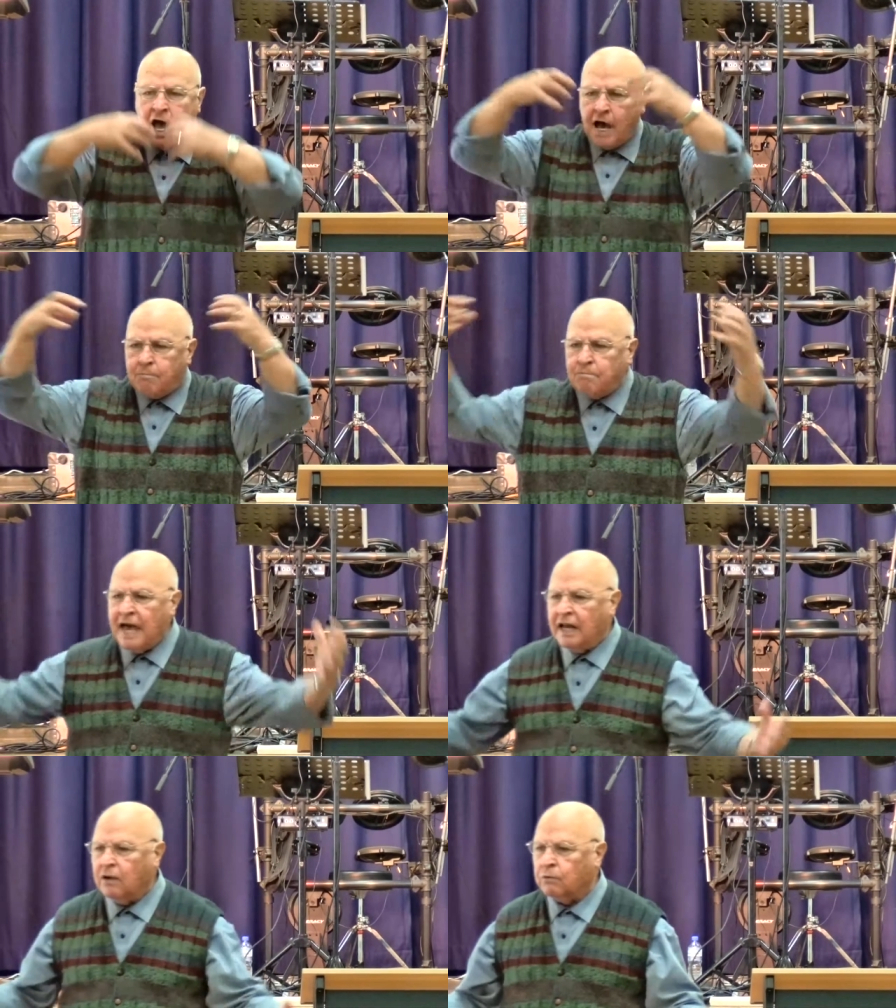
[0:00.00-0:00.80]
and
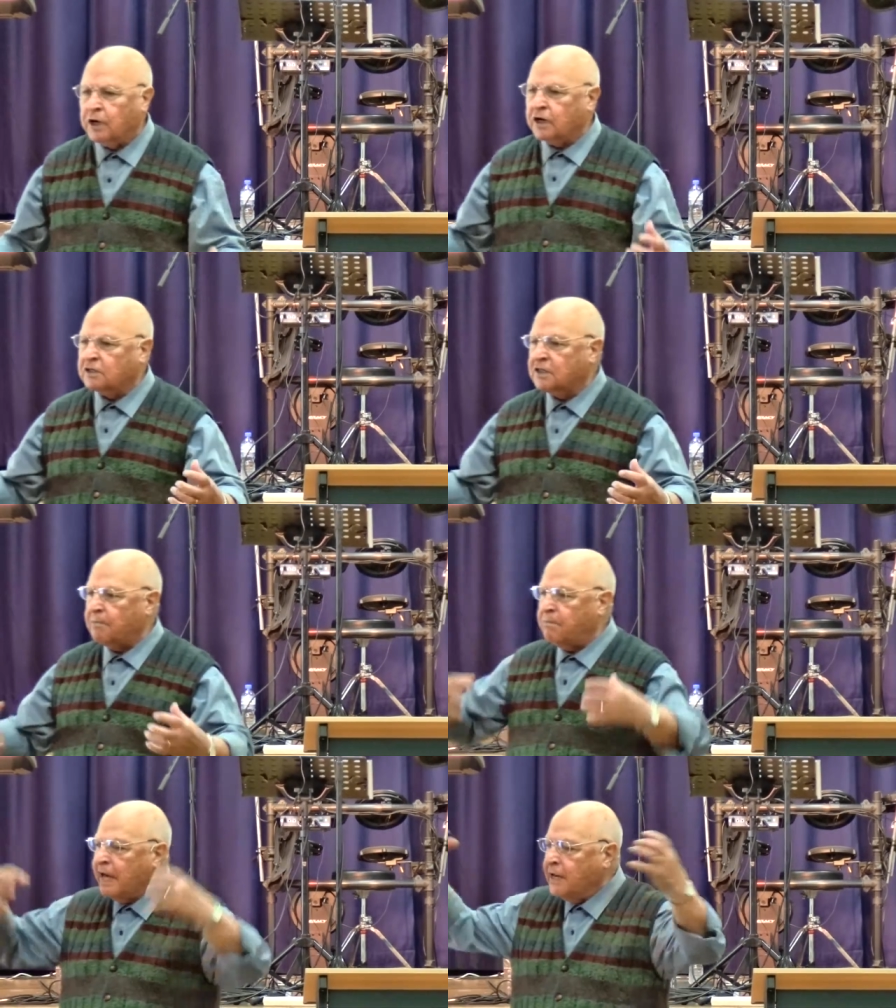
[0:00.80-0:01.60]
many works
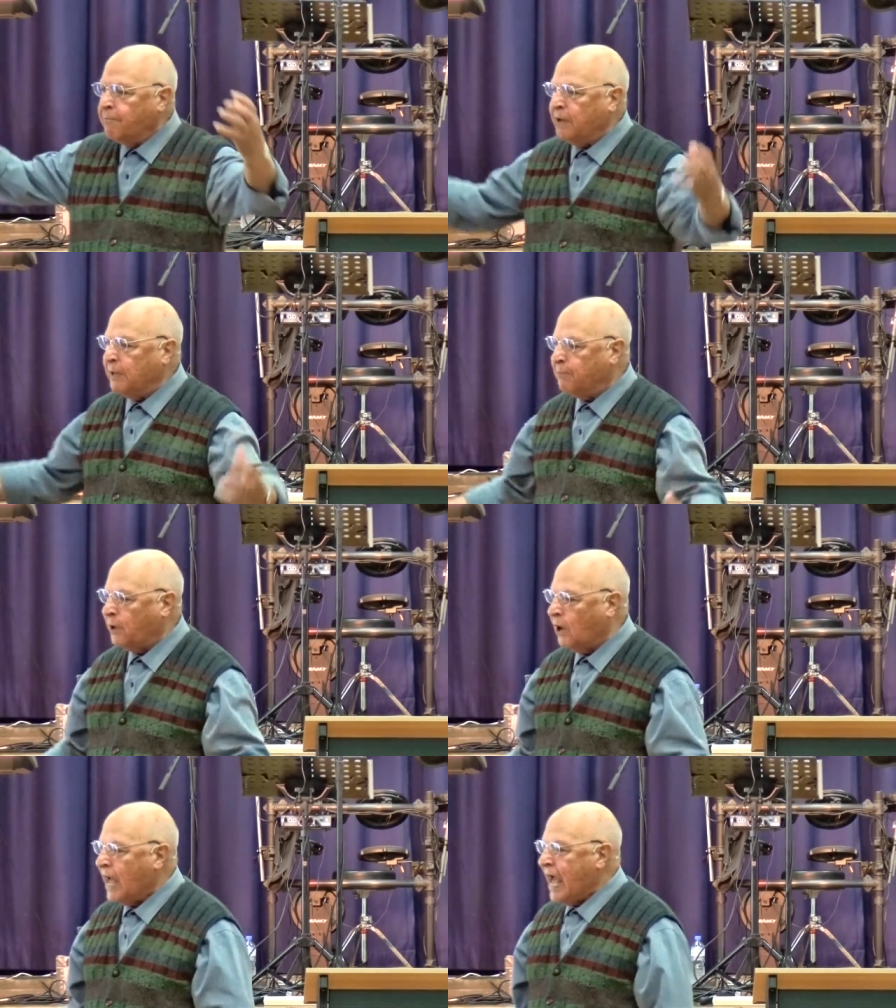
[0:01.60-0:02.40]
and many
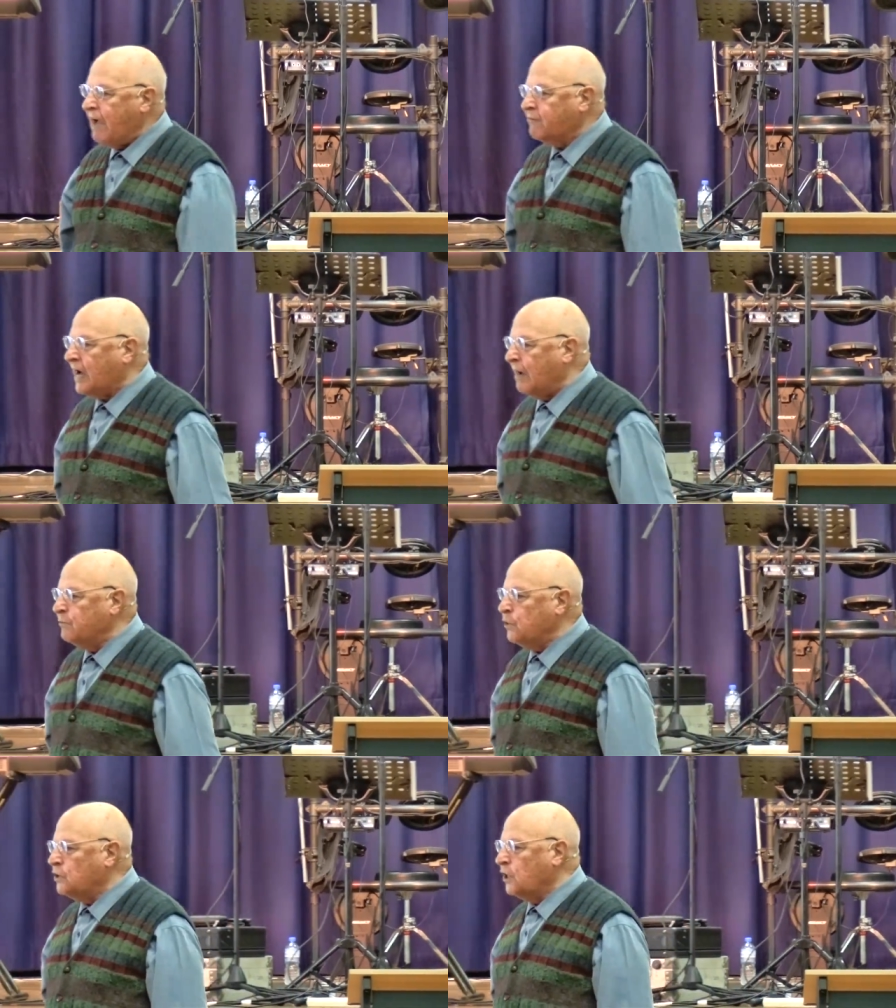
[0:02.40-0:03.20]
people have
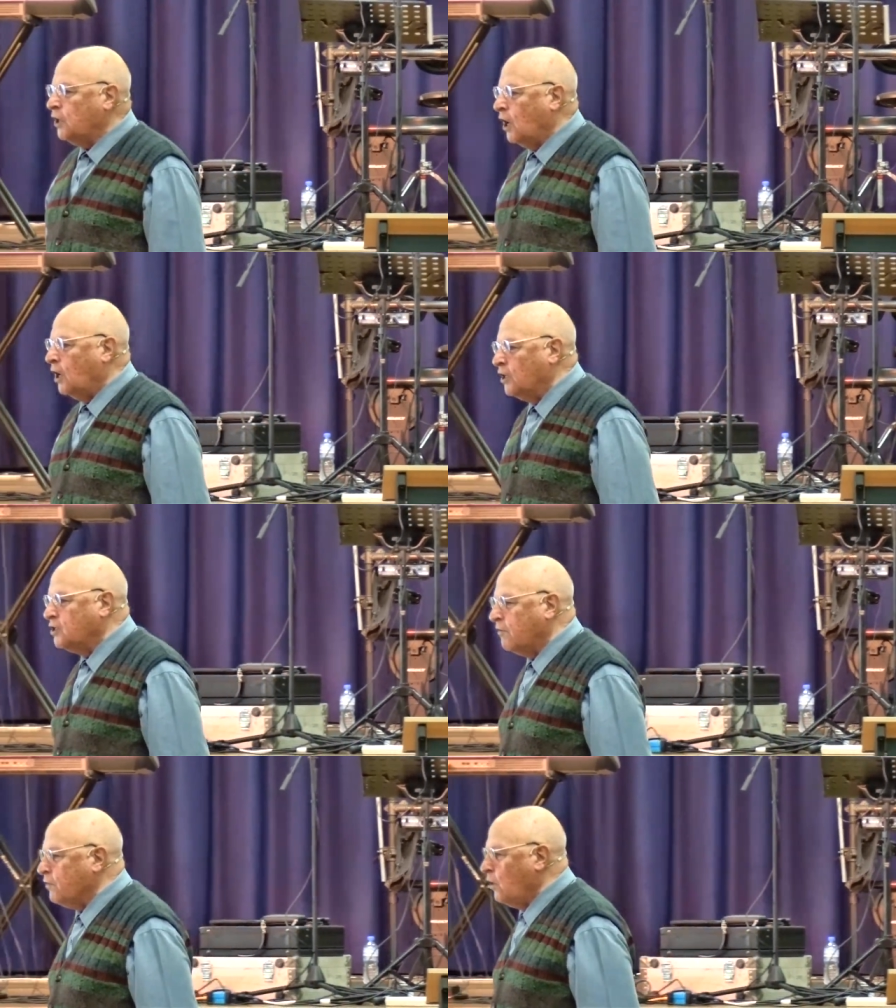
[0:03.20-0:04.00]
come to the
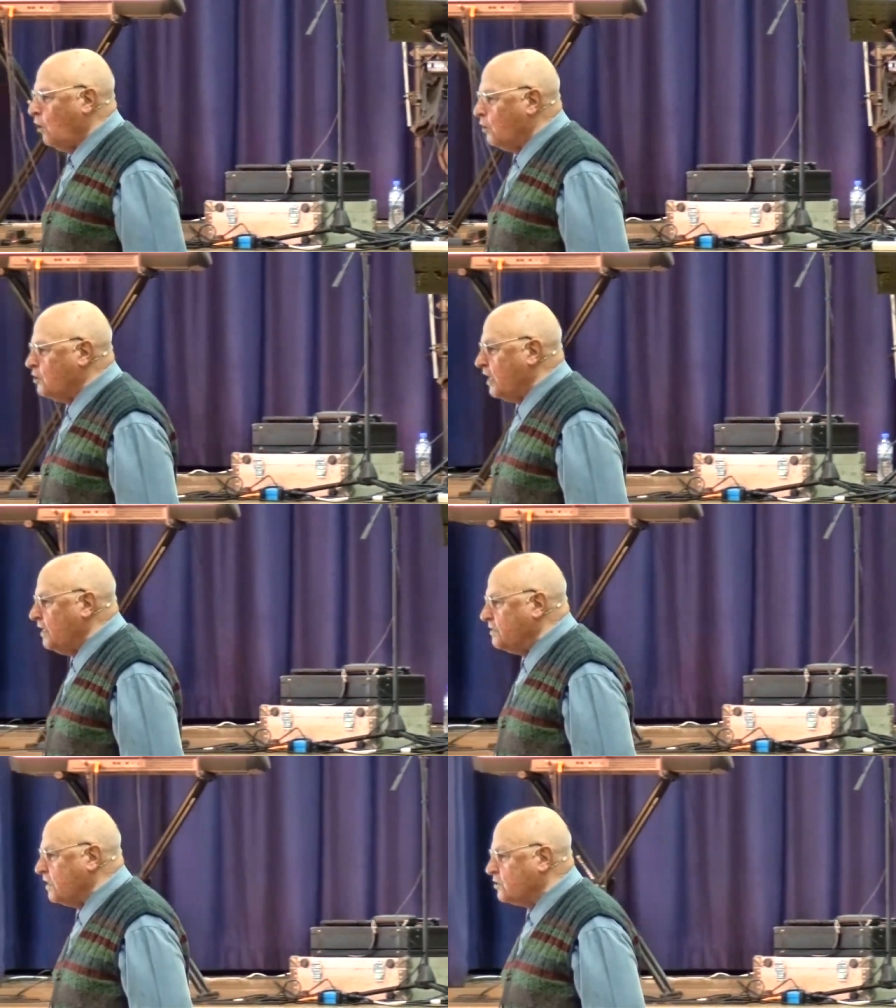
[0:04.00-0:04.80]
knowledge of the Lord
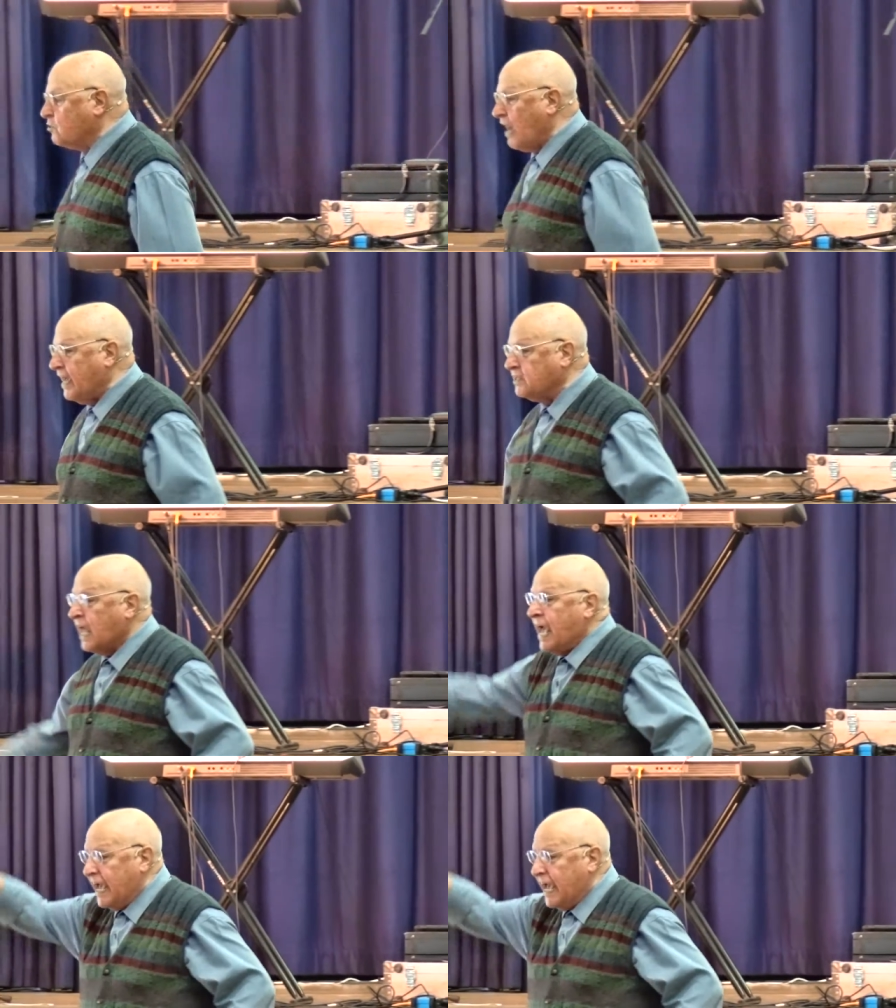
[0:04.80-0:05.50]
Jesus Christ.